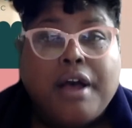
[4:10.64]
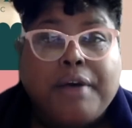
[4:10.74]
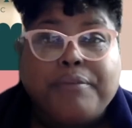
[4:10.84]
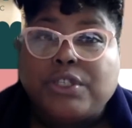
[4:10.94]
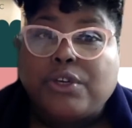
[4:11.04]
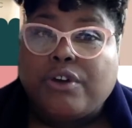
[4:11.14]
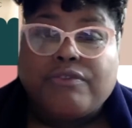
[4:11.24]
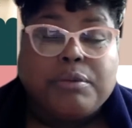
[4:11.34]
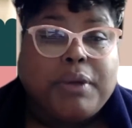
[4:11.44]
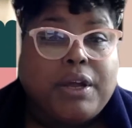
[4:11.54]
So if
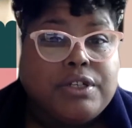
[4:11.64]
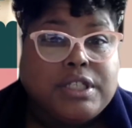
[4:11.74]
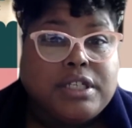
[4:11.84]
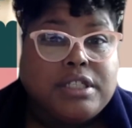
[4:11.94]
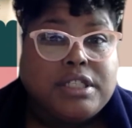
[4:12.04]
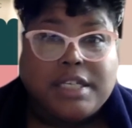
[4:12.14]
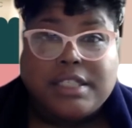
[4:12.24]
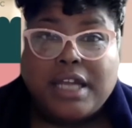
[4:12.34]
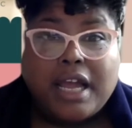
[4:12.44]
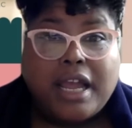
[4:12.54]
the person does
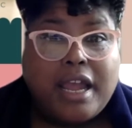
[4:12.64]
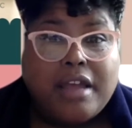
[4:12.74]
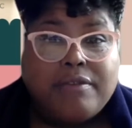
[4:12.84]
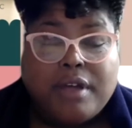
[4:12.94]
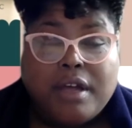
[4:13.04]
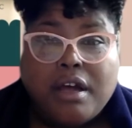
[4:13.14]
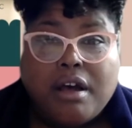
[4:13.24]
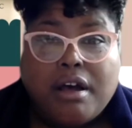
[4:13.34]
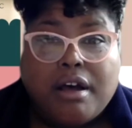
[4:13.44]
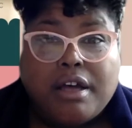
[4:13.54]
not have
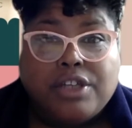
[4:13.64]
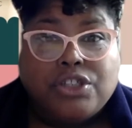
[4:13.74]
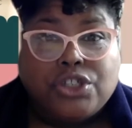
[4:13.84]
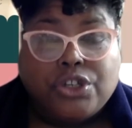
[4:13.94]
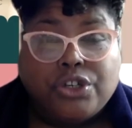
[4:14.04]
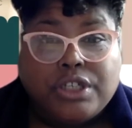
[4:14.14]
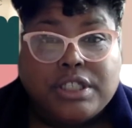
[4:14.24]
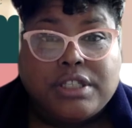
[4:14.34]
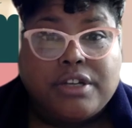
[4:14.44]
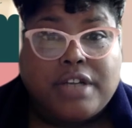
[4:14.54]
insurance,
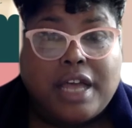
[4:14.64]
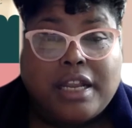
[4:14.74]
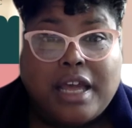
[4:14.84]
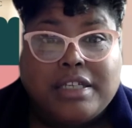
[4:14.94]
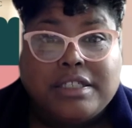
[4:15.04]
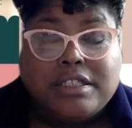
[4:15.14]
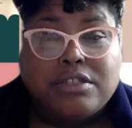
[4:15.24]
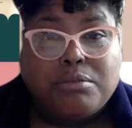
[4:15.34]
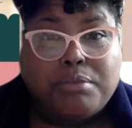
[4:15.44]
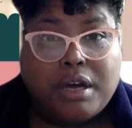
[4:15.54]
they're not licensed
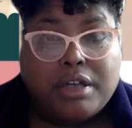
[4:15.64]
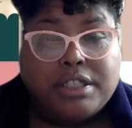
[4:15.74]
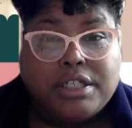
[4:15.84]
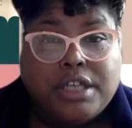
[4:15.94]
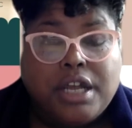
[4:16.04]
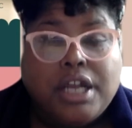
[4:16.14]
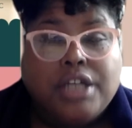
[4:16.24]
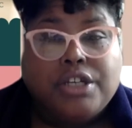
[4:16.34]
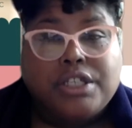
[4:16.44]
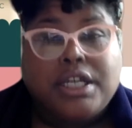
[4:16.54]
or bonded,
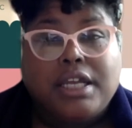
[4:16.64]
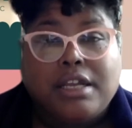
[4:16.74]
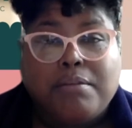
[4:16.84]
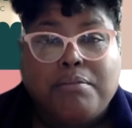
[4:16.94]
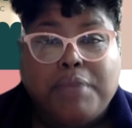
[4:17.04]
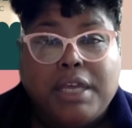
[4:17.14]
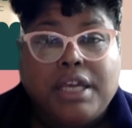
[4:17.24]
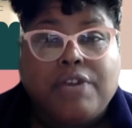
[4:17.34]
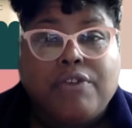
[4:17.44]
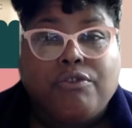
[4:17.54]
you're taking a
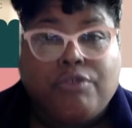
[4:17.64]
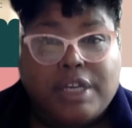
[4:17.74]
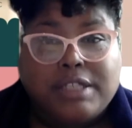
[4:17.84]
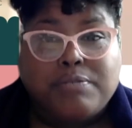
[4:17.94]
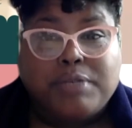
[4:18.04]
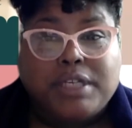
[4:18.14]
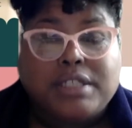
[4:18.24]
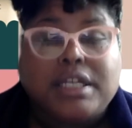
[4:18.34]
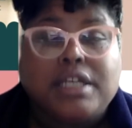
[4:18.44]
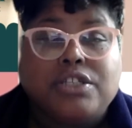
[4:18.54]
big risk because
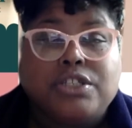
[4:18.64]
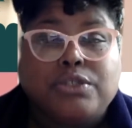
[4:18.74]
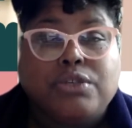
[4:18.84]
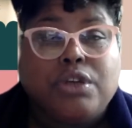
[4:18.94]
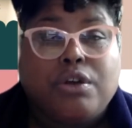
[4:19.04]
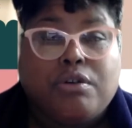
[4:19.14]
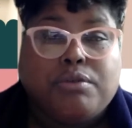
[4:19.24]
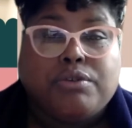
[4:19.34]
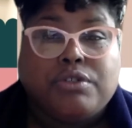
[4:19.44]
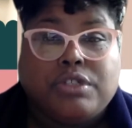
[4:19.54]
they can sue your
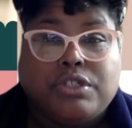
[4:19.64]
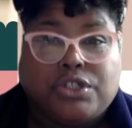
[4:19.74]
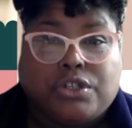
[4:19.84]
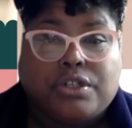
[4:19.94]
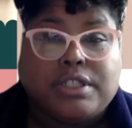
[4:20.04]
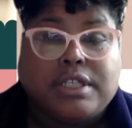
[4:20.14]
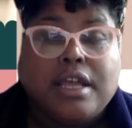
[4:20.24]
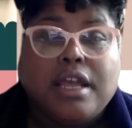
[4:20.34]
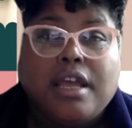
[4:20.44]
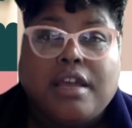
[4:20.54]
homeowner's insurance
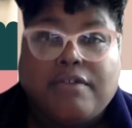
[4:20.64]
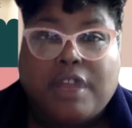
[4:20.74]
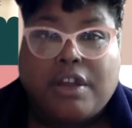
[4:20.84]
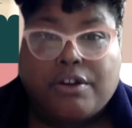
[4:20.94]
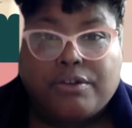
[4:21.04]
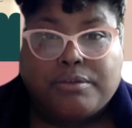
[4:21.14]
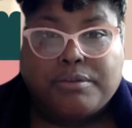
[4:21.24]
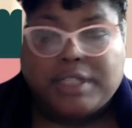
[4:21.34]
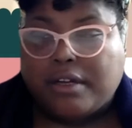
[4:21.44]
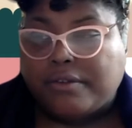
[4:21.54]
if they hurt
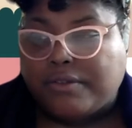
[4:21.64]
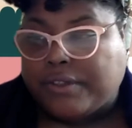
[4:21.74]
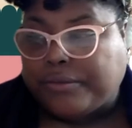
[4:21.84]
themselves.